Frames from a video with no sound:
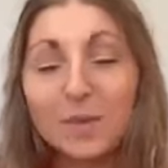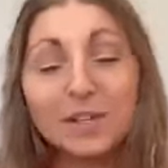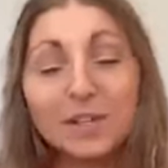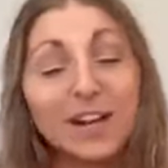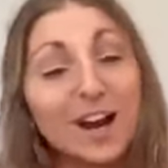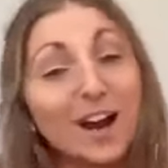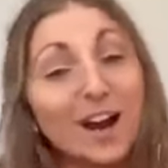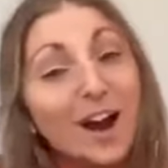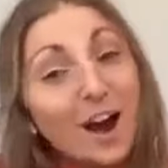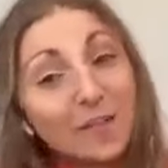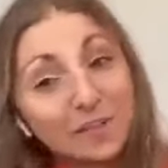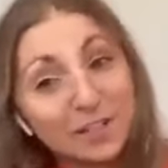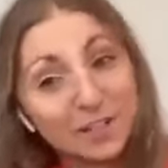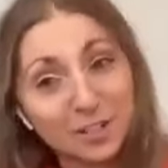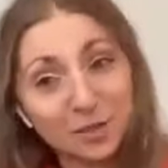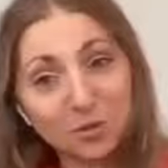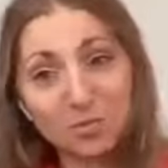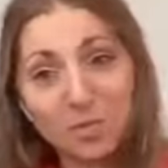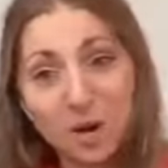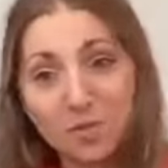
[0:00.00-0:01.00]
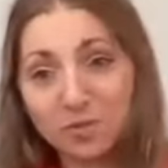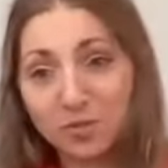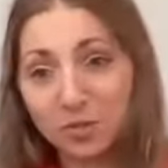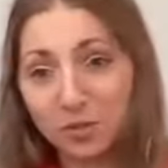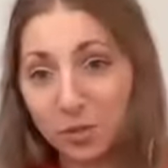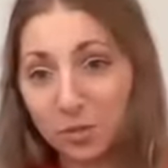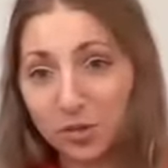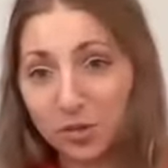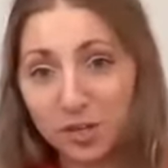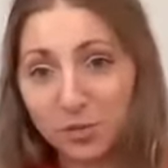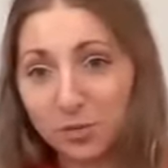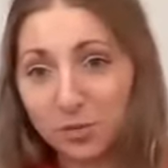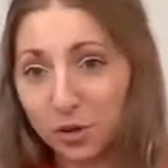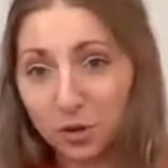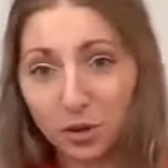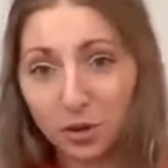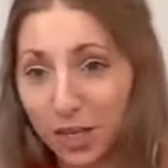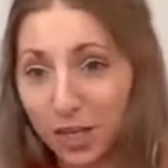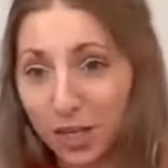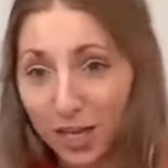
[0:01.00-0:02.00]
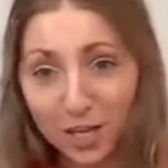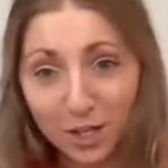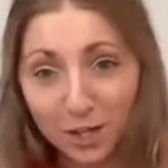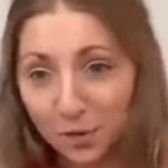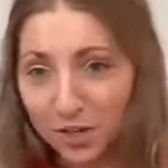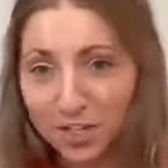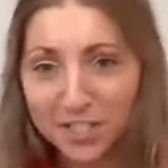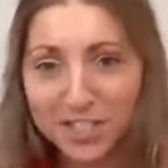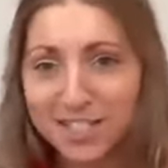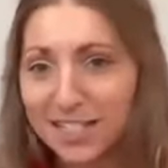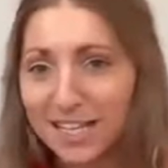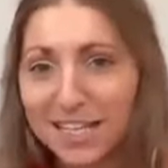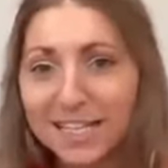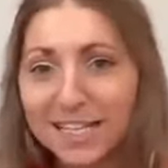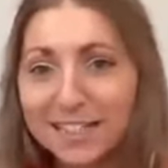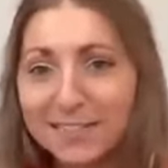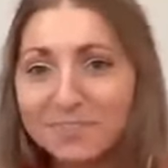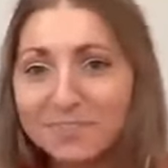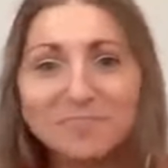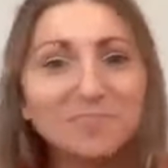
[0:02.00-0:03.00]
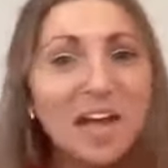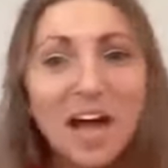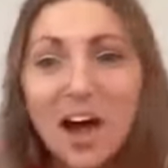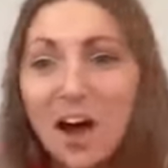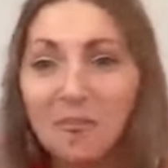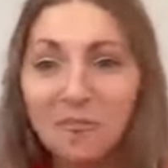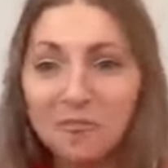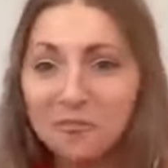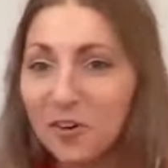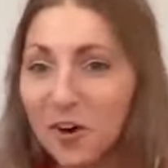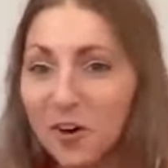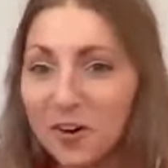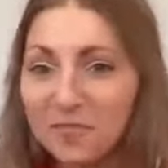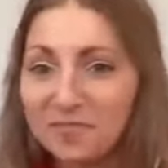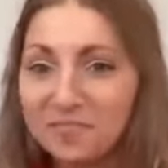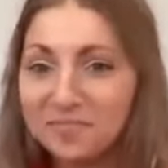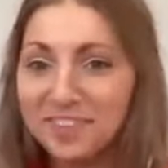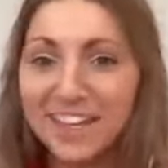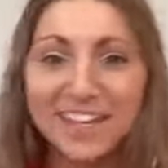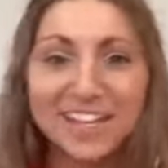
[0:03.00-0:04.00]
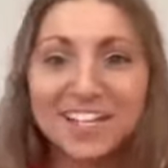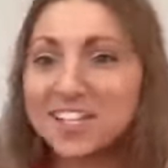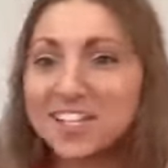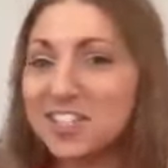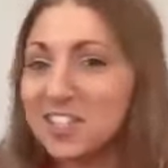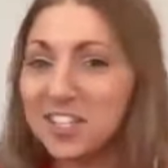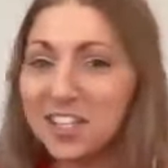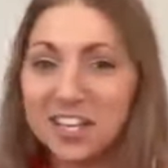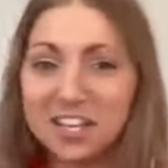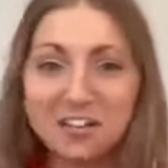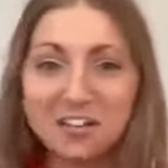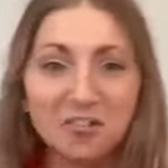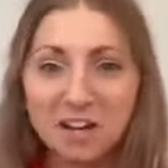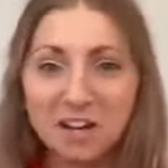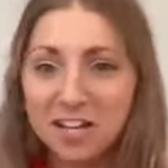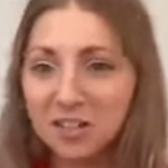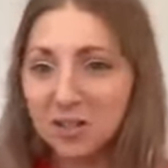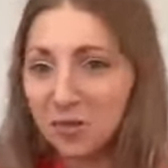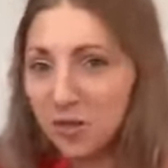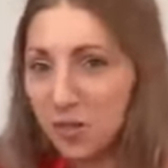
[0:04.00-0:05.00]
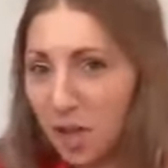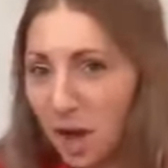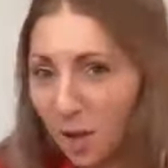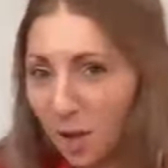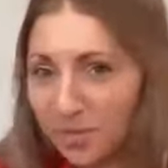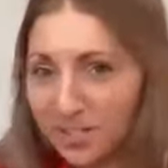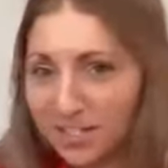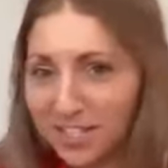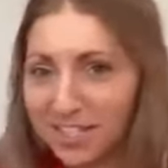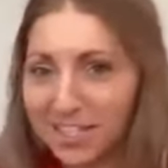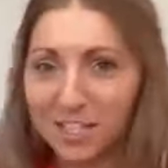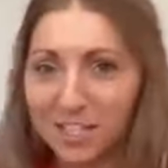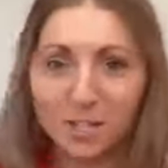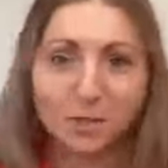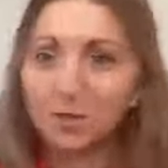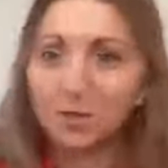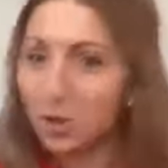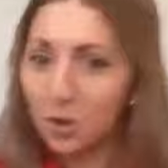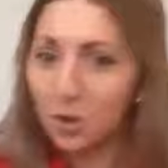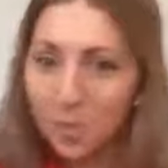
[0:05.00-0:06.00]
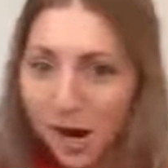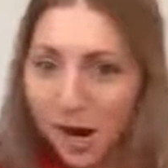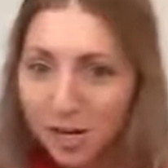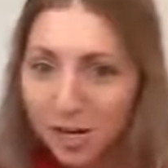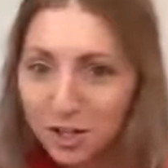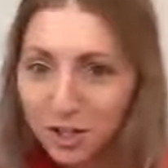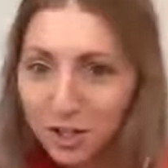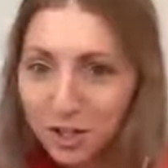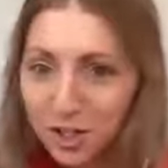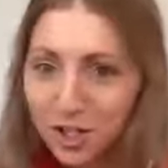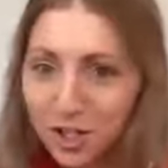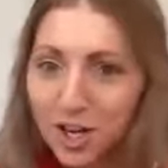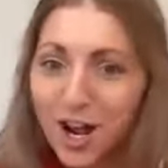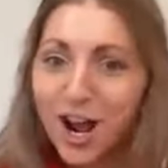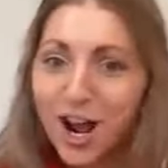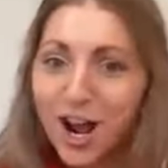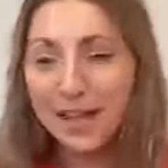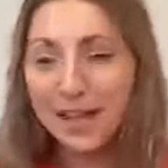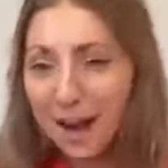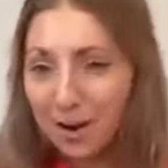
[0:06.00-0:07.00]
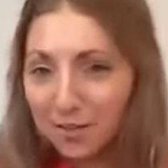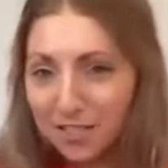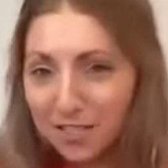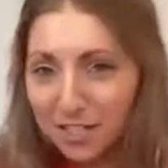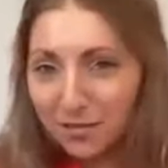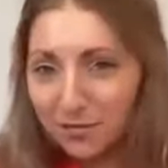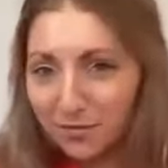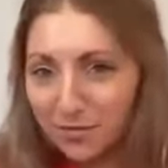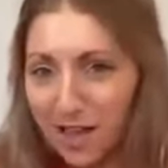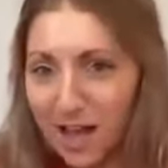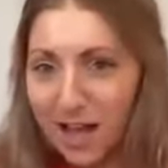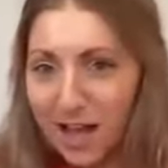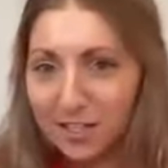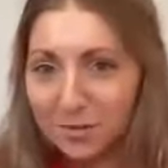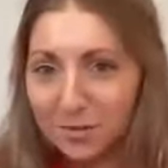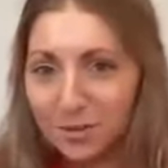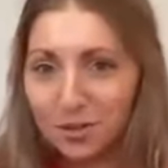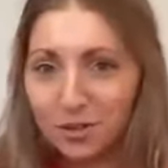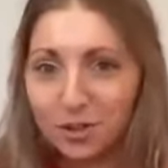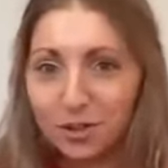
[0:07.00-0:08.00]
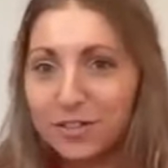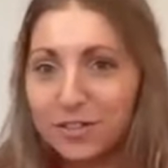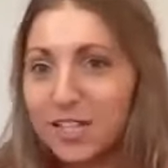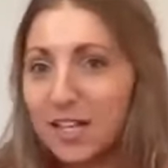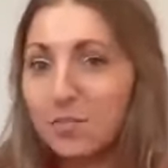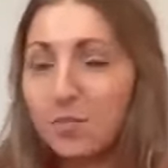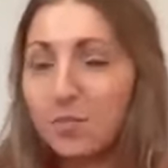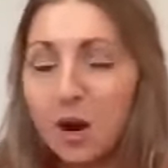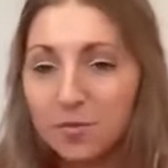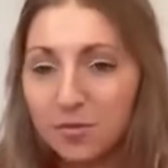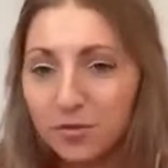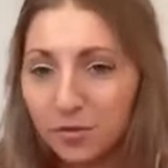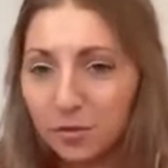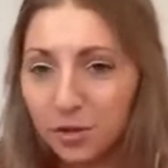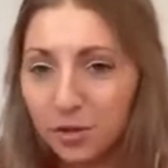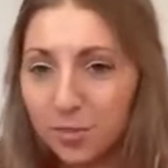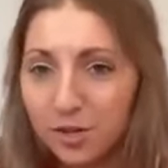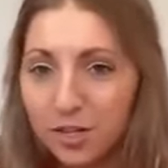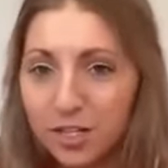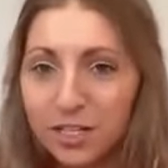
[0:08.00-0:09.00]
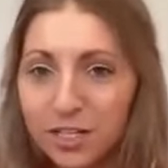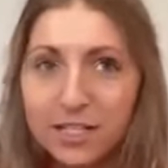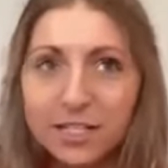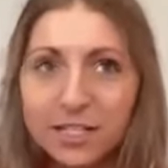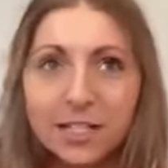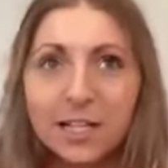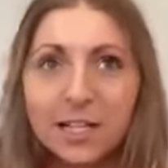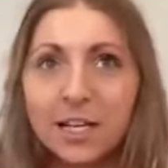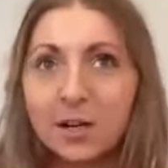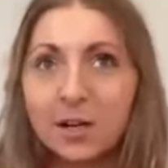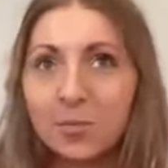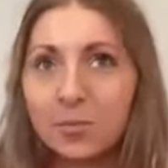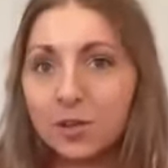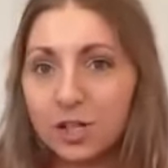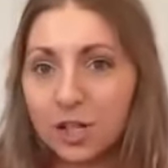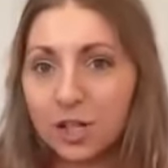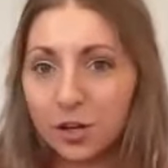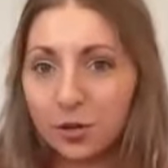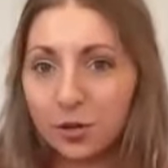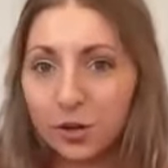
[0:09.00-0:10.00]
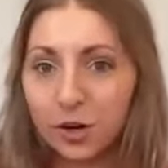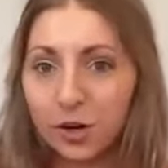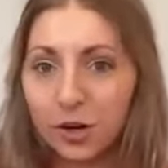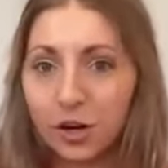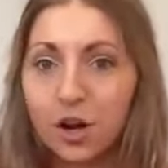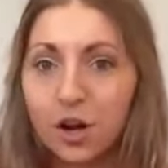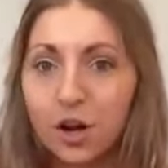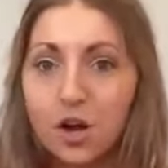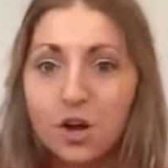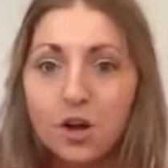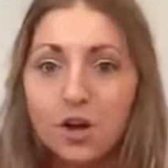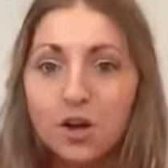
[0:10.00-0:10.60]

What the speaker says: I mean, obviously with Moms for Liberty, with their like endorsed slate, helpful. Like it's like, okay, do the opposite. Thank you so much. But outside of that, especially if say Moms for Liberty isn't in a particular,